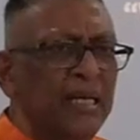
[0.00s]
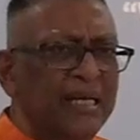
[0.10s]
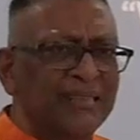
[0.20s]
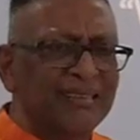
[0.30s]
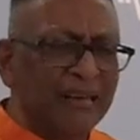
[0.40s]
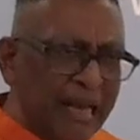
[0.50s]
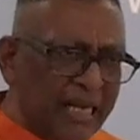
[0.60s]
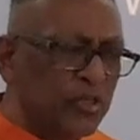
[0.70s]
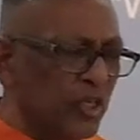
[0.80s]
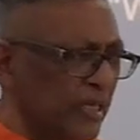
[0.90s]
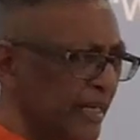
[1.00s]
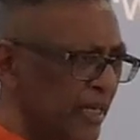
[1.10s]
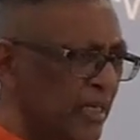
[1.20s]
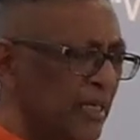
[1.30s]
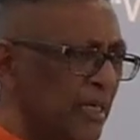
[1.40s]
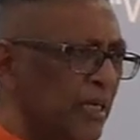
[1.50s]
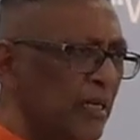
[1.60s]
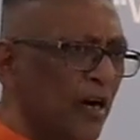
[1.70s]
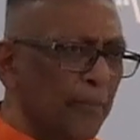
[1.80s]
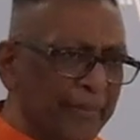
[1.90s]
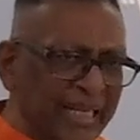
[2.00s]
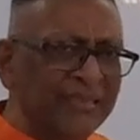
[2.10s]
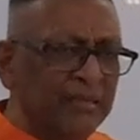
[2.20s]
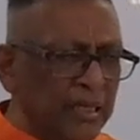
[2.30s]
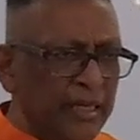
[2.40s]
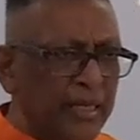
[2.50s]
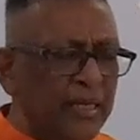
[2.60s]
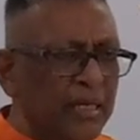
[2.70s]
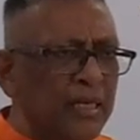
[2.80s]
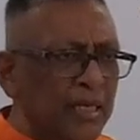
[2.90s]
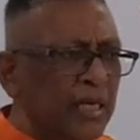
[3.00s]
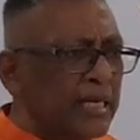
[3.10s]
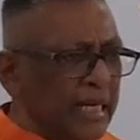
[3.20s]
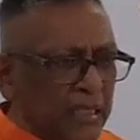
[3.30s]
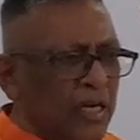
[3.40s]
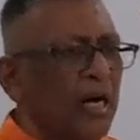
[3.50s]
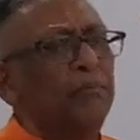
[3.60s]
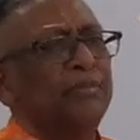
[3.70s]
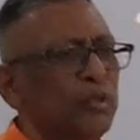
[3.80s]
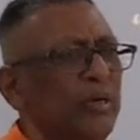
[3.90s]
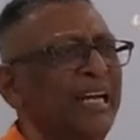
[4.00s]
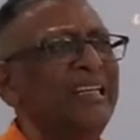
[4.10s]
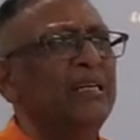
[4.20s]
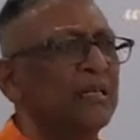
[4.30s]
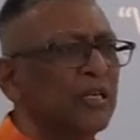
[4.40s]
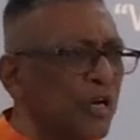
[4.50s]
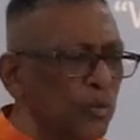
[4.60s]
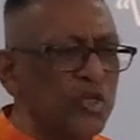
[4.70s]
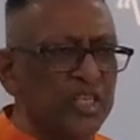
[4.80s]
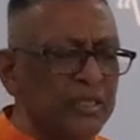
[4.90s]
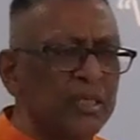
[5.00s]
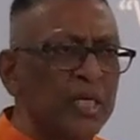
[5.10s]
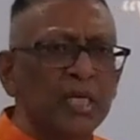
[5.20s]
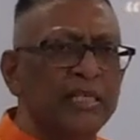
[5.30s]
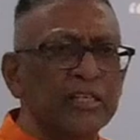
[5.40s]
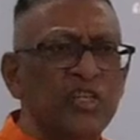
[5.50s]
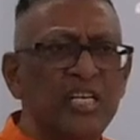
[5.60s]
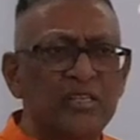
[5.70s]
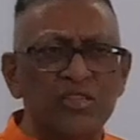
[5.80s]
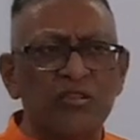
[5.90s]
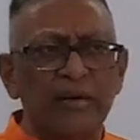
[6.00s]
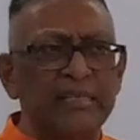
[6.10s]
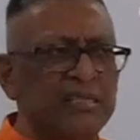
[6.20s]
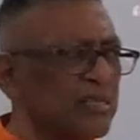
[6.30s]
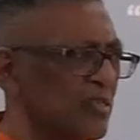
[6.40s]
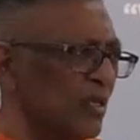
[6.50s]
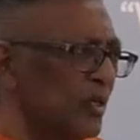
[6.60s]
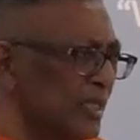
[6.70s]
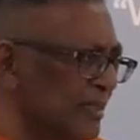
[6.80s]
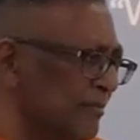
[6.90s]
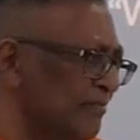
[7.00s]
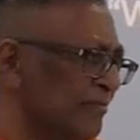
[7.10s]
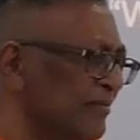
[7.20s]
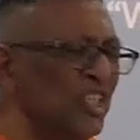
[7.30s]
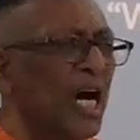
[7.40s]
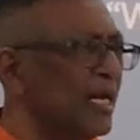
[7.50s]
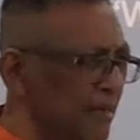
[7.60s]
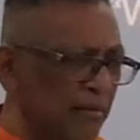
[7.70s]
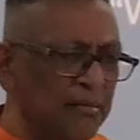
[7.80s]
intellectually or mentally can come to any conclusion that Jesus Christ is Lord. None.